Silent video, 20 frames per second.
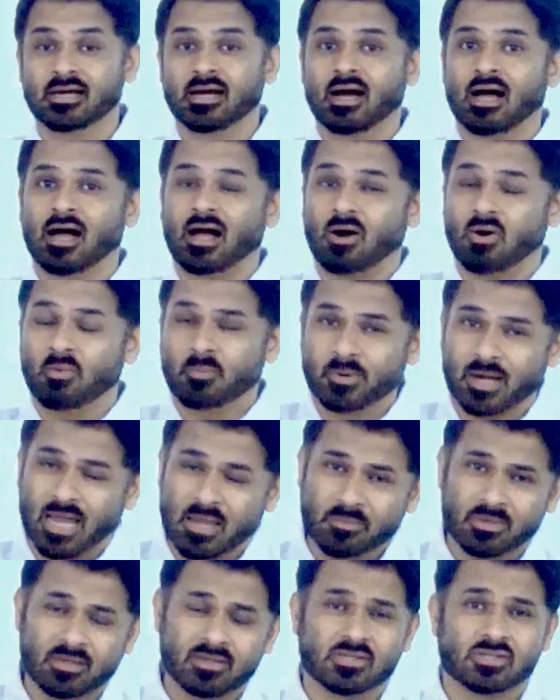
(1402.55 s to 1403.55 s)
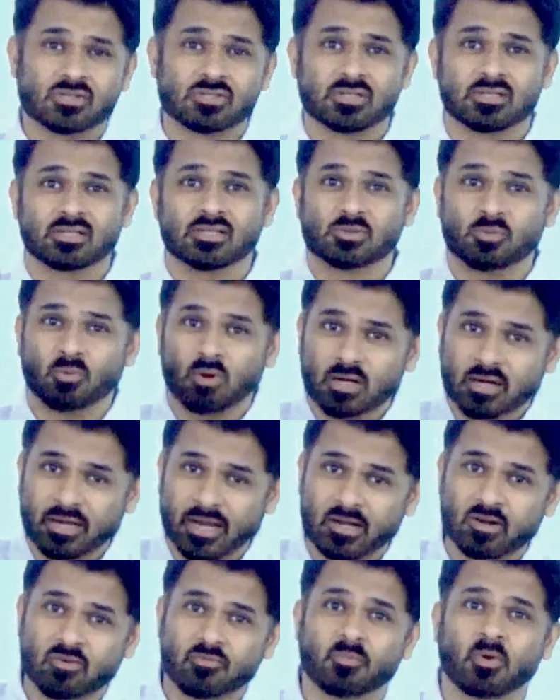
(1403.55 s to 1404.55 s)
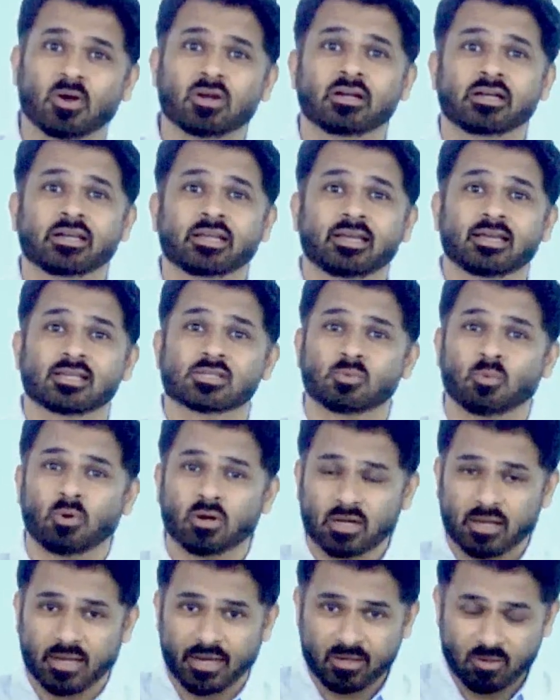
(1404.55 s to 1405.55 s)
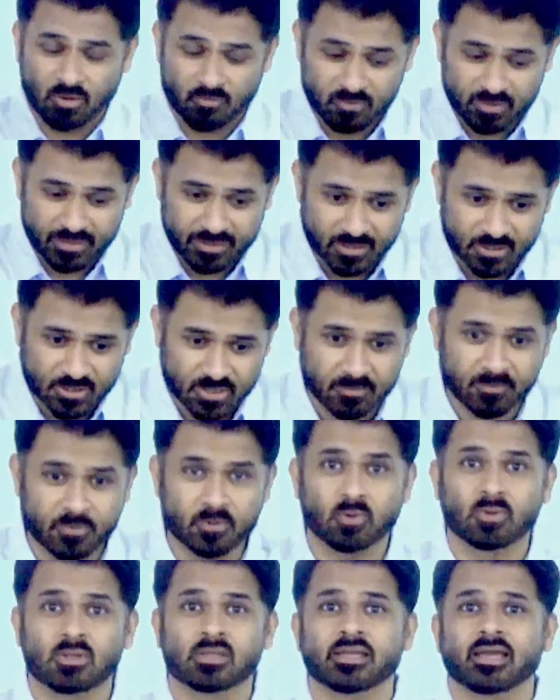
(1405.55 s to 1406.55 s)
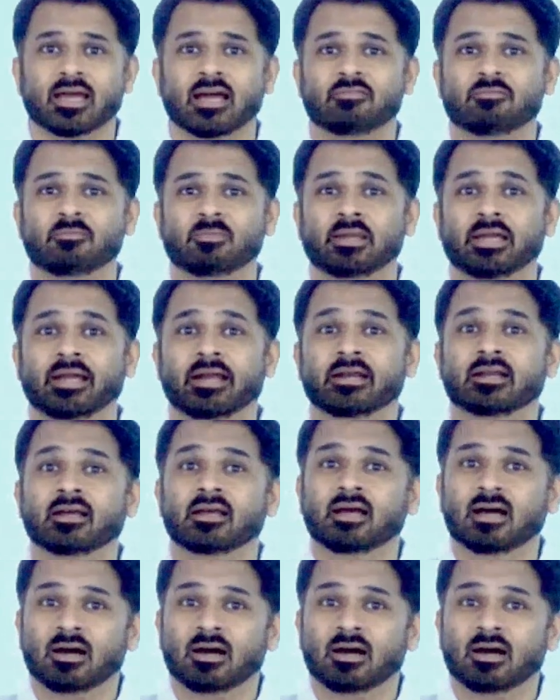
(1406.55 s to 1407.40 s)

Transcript: How prime ministers, what kind of politics, what kind of leadership role they have played,